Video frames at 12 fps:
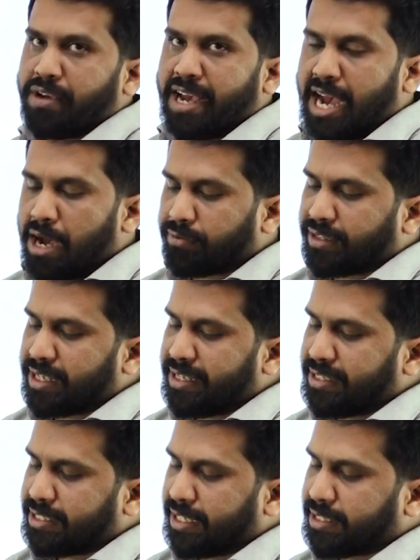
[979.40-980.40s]
we have
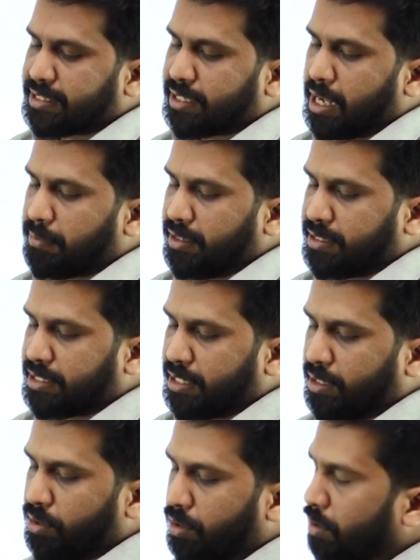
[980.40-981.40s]
three thousand six
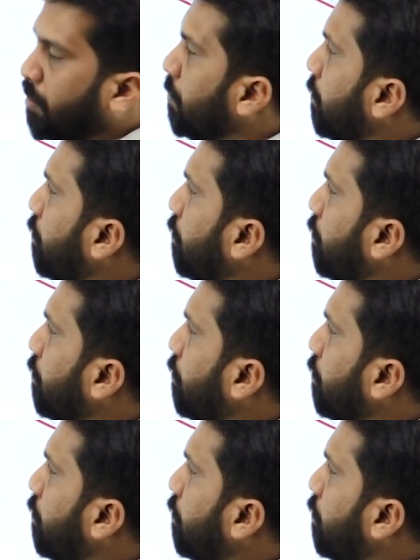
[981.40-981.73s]
hundred